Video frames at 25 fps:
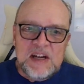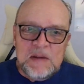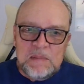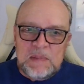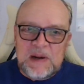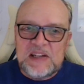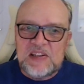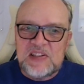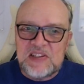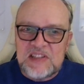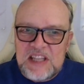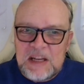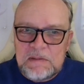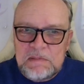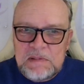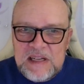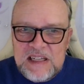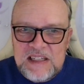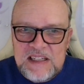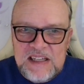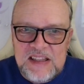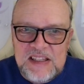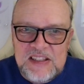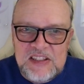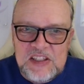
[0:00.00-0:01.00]
By stepping
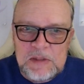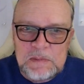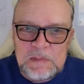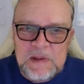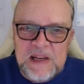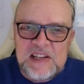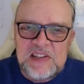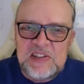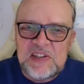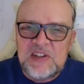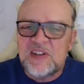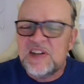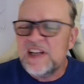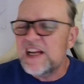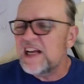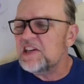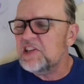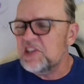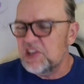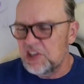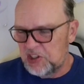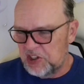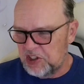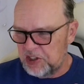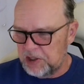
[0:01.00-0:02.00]
into this space, you're not
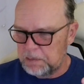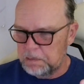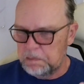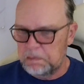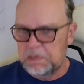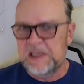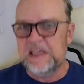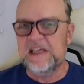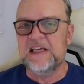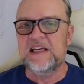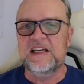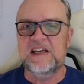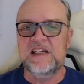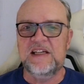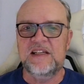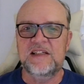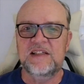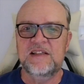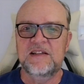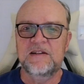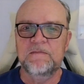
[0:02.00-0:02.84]
just speaking,